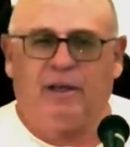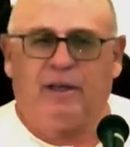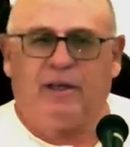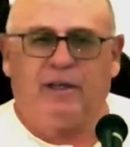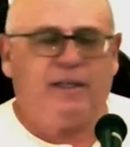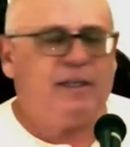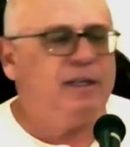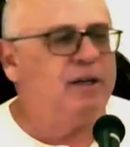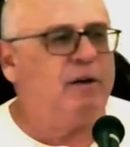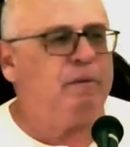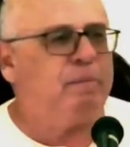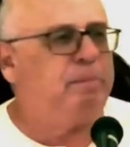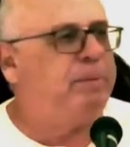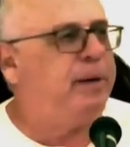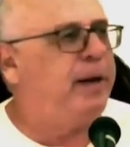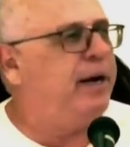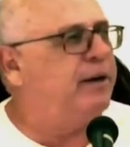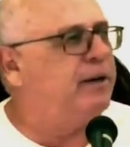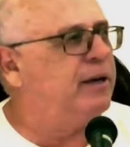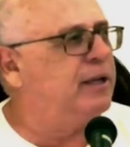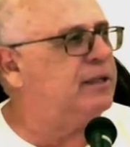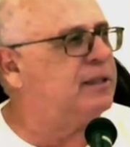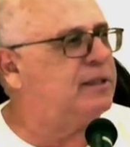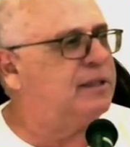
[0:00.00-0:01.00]
You know,
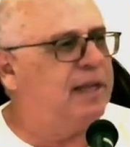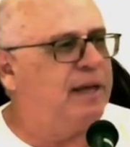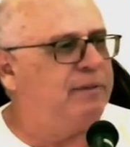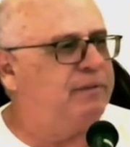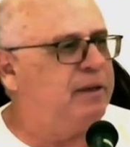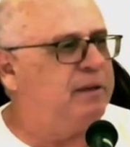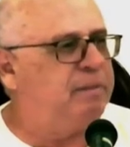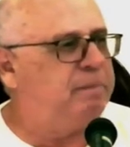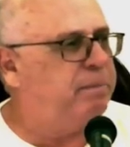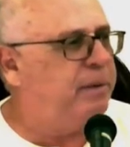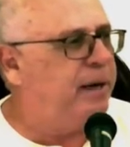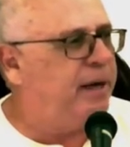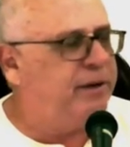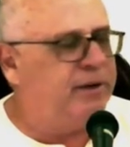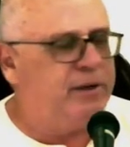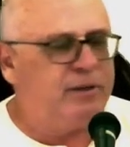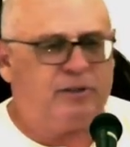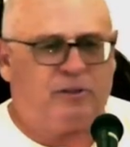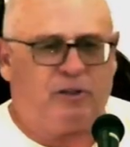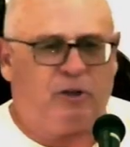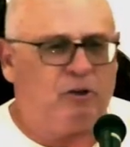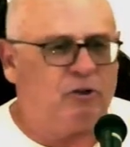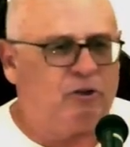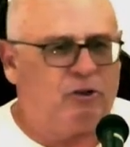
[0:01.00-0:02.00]
parents, loving parents,
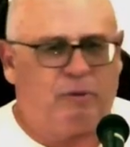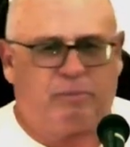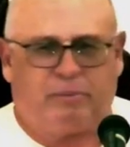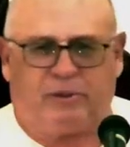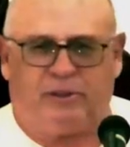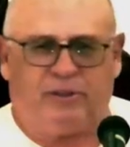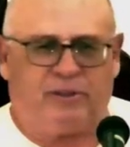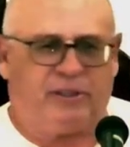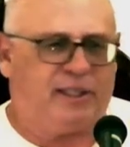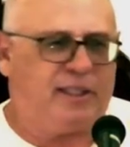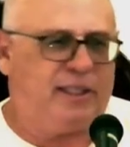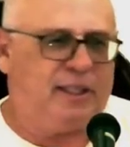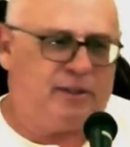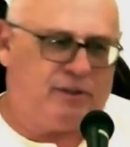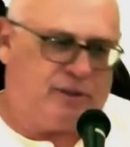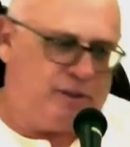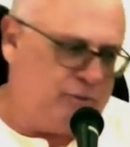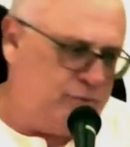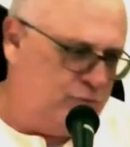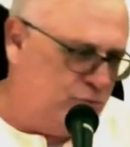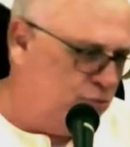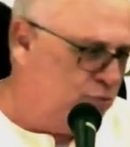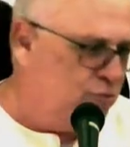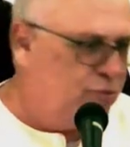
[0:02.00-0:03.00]
don't go up to their kids and
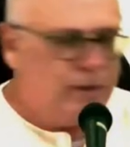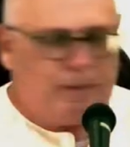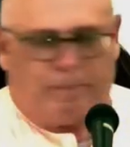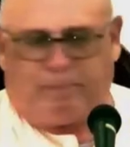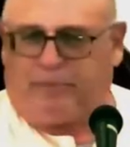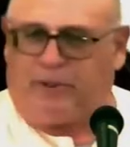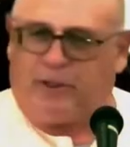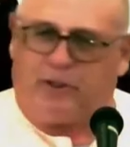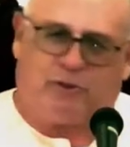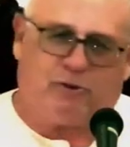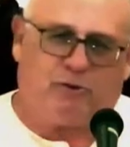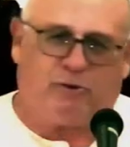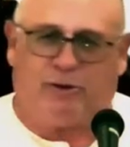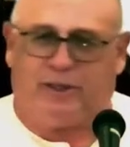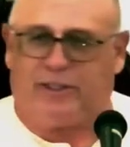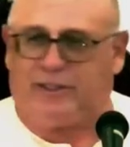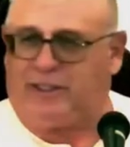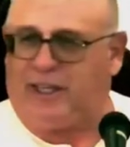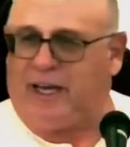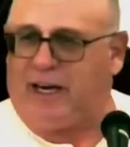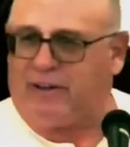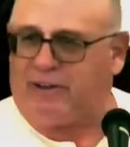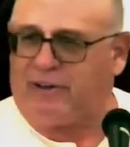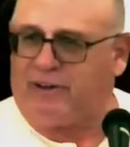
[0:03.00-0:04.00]
rip the toys
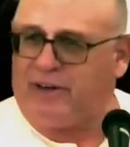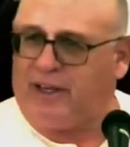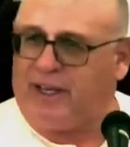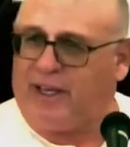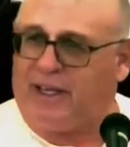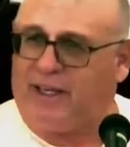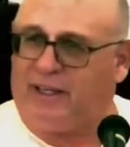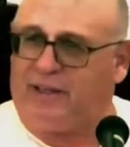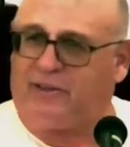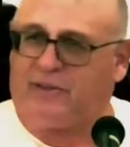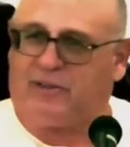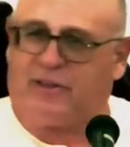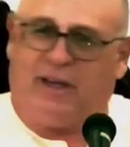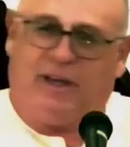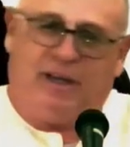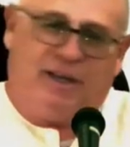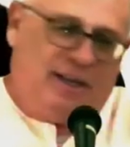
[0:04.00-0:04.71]
out of their hands